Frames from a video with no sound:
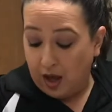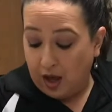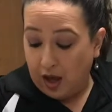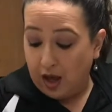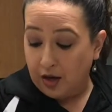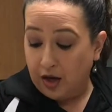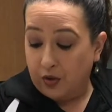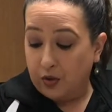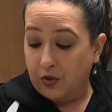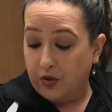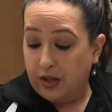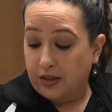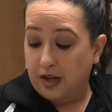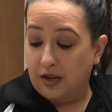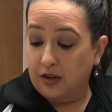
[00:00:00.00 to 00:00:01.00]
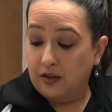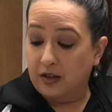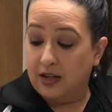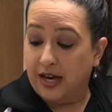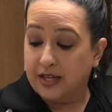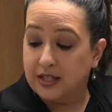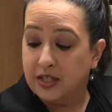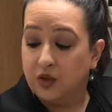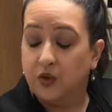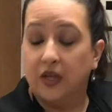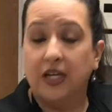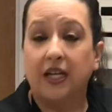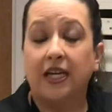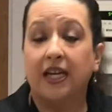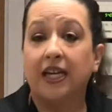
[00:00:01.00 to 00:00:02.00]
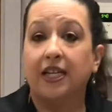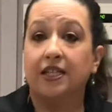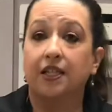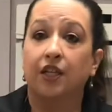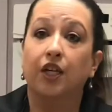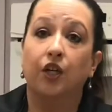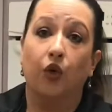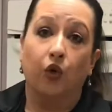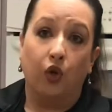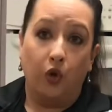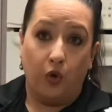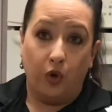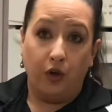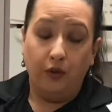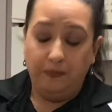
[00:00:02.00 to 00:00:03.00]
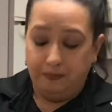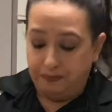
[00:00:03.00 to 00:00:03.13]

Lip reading: Another thing the next ingredient is canola oil.